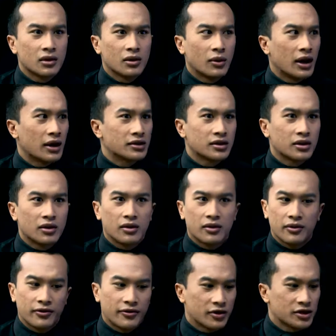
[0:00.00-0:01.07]
Wow, so
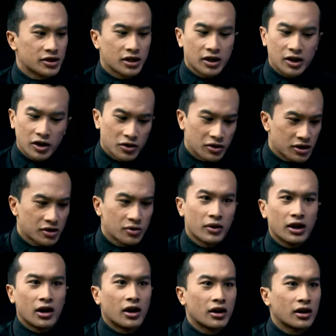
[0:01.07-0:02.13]
first year you just
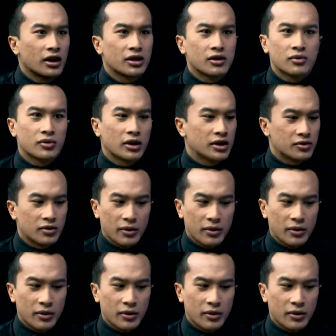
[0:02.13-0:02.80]
went on and into a